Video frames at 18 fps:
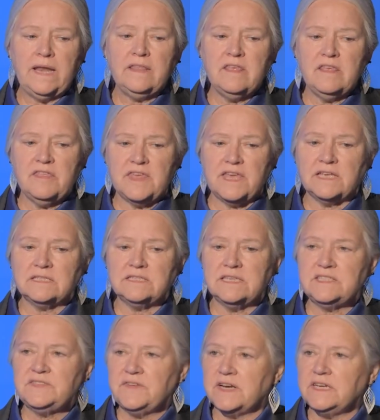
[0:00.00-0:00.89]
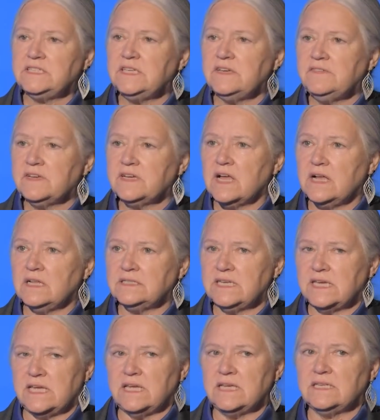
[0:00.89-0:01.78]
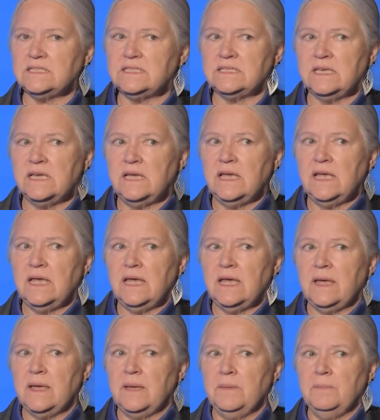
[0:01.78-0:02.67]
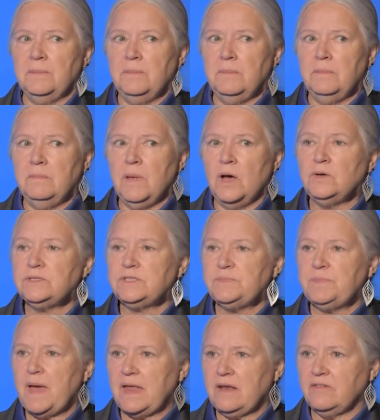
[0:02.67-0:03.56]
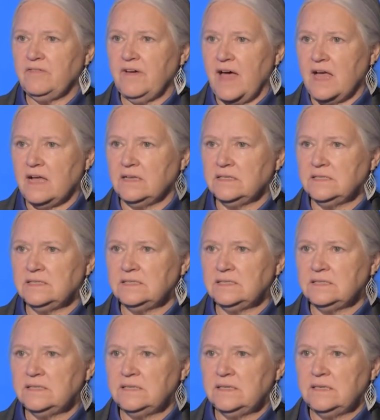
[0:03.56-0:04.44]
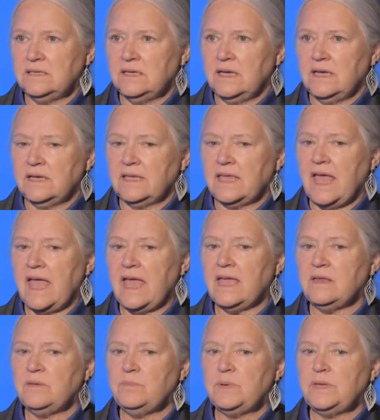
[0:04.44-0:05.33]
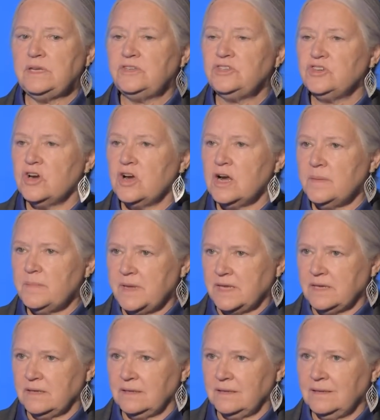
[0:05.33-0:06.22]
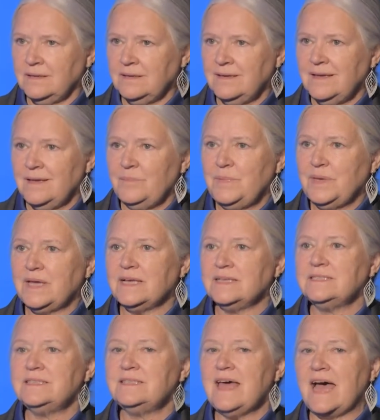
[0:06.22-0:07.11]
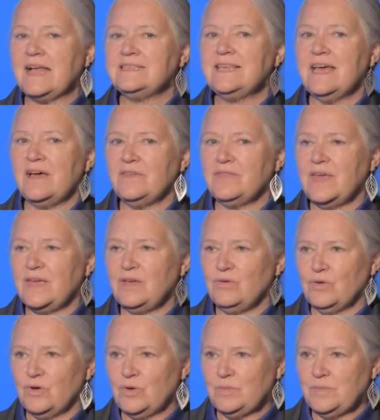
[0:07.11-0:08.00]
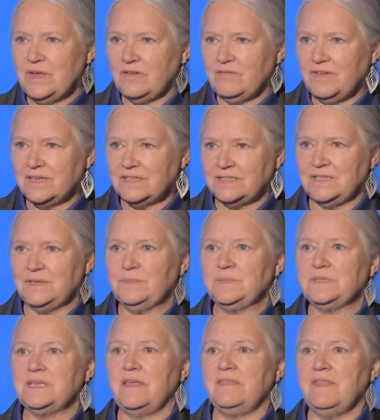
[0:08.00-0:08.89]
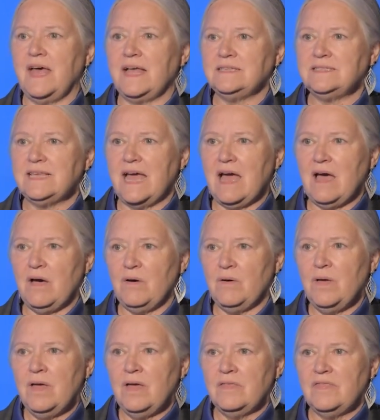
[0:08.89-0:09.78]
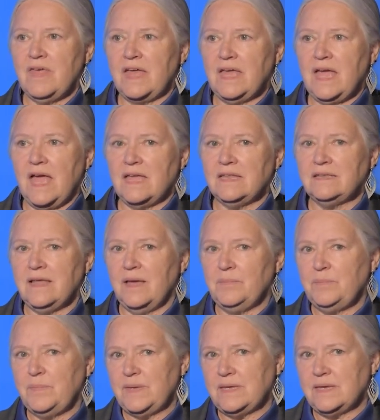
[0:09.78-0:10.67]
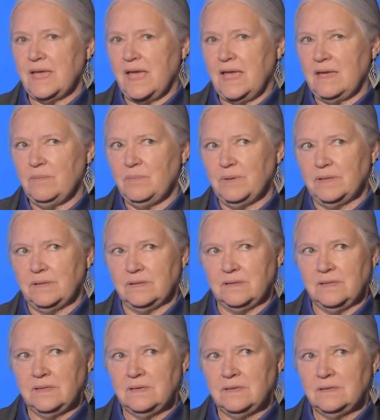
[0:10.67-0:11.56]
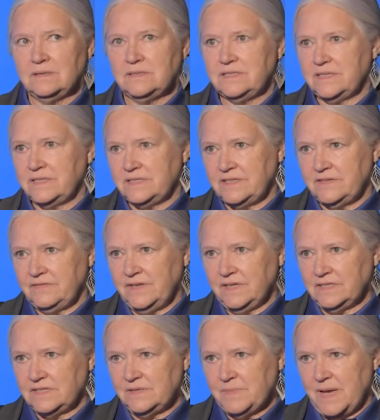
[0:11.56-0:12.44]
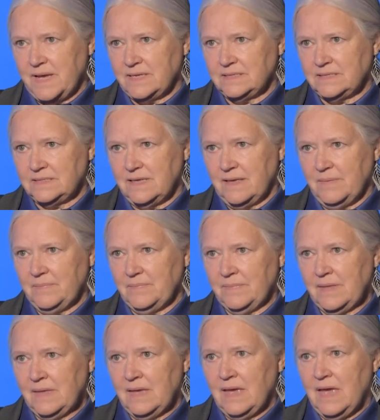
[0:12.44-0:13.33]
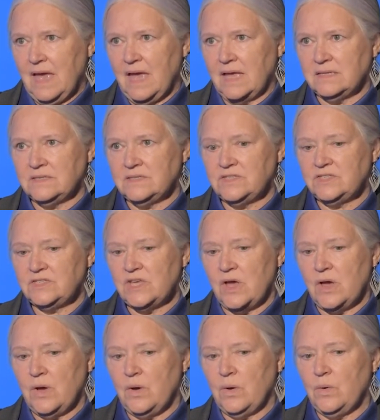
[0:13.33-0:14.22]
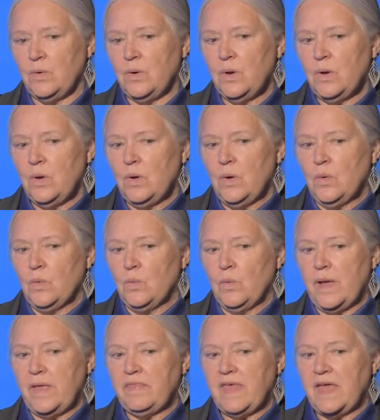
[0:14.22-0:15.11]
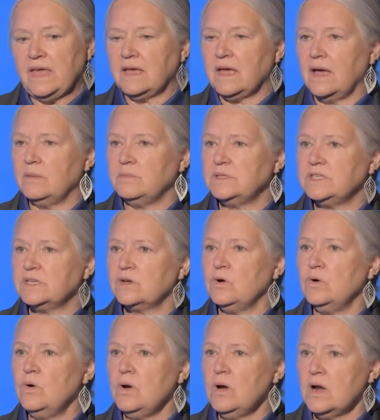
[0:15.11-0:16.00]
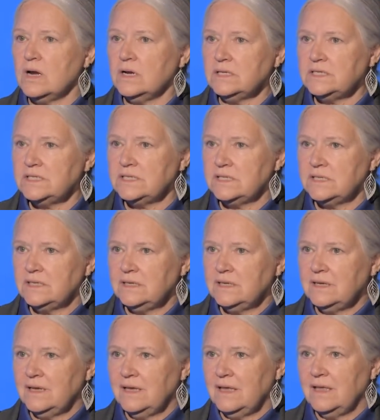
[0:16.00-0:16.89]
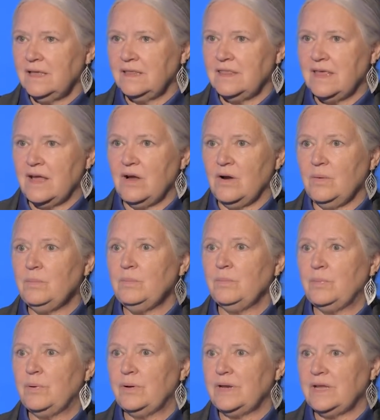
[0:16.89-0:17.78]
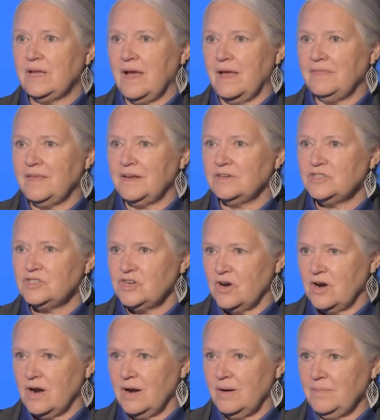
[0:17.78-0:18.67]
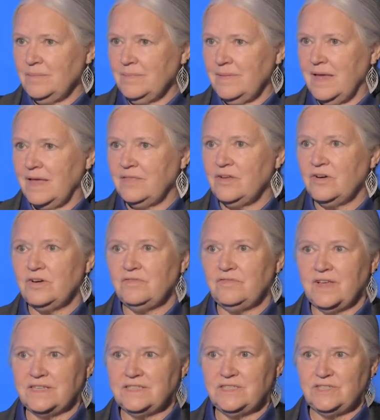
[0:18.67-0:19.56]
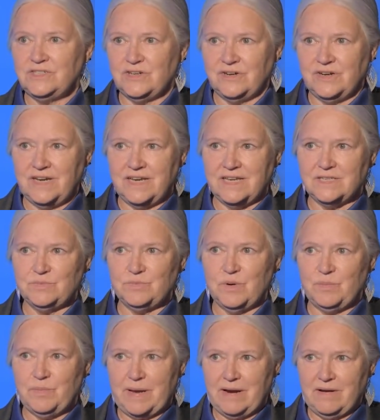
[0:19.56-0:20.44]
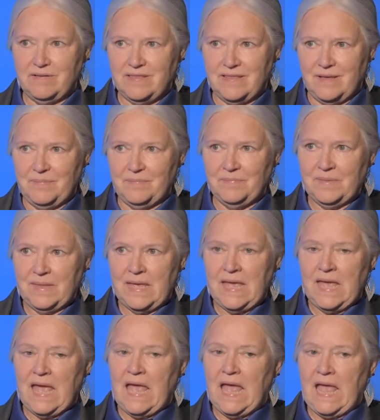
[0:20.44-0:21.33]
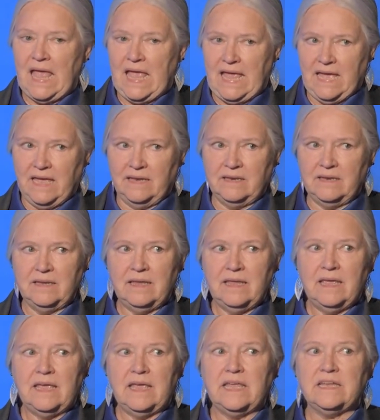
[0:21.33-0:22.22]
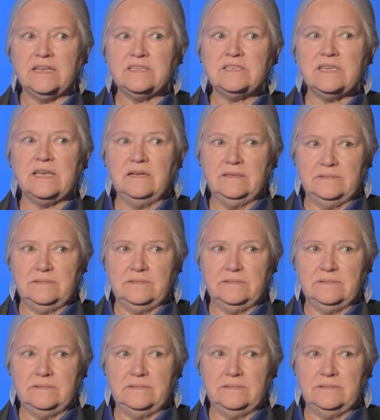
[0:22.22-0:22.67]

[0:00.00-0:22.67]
of the things that's very difficult is most pedophiles can be charming because that's how they groom their victims and that's how they end up being able to victimize them. And so when they come to court, they're putting on their charm and their defense attorney has prepared them. And it is